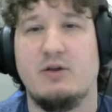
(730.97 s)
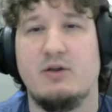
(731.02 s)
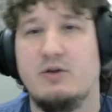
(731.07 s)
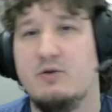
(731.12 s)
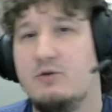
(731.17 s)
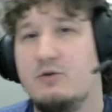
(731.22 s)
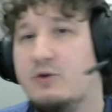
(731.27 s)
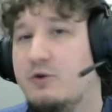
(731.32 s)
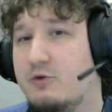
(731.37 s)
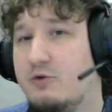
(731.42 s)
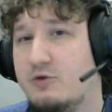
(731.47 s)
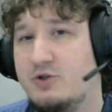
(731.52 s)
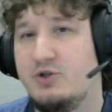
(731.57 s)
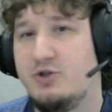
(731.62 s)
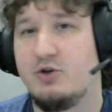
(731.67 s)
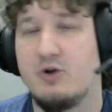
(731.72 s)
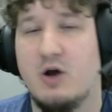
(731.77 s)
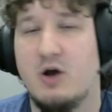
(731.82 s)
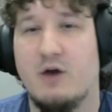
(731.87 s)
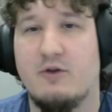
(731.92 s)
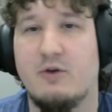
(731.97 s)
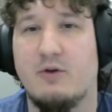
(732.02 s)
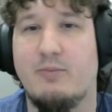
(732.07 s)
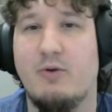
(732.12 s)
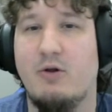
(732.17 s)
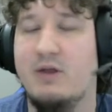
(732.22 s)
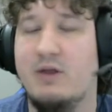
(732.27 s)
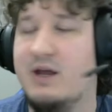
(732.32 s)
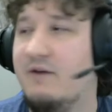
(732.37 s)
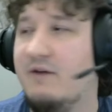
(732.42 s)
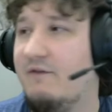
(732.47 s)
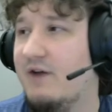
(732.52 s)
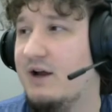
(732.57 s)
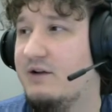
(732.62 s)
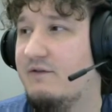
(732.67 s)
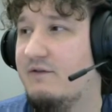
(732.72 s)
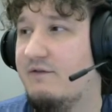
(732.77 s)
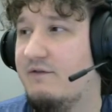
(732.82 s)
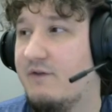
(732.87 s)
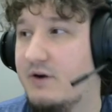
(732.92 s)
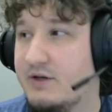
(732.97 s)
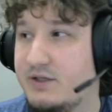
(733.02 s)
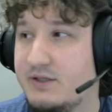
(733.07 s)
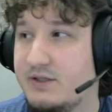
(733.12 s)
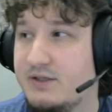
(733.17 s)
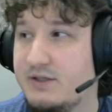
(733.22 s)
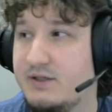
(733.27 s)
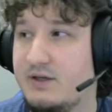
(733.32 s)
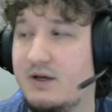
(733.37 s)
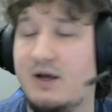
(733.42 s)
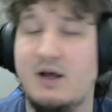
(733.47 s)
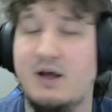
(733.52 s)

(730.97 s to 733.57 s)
you use your other Broly effect first,